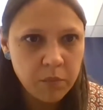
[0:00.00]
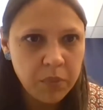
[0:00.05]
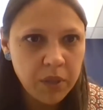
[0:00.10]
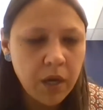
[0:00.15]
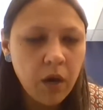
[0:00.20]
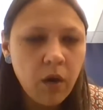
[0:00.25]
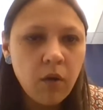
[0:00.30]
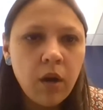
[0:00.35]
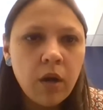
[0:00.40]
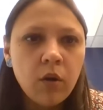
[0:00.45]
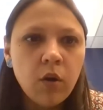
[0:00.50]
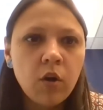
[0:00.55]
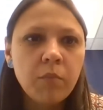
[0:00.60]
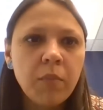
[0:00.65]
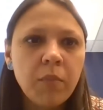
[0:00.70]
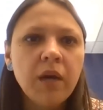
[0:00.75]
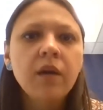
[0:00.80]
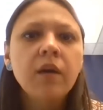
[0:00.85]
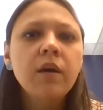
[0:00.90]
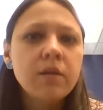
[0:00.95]
have not
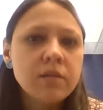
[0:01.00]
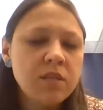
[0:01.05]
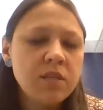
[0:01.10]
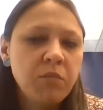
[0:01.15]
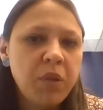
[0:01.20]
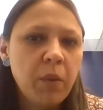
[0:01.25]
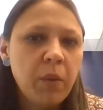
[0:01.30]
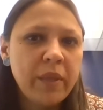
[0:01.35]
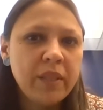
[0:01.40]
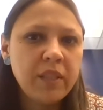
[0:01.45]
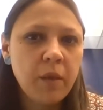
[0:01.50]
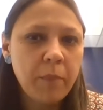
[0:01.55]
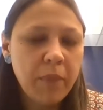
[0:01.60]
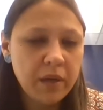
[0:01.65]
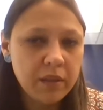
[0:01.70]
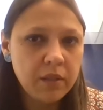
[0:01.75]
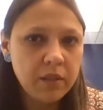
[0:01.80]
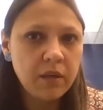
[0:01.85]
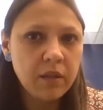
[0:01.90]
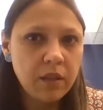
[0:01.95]
been able to
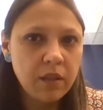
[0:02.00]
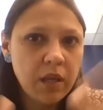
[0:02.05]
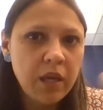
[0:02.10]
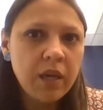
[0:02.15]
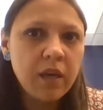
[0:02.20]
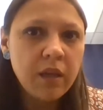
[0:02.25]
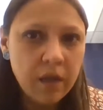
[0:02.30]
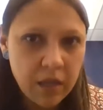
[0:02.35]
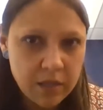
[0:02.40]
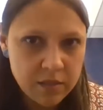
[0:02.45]
reunite.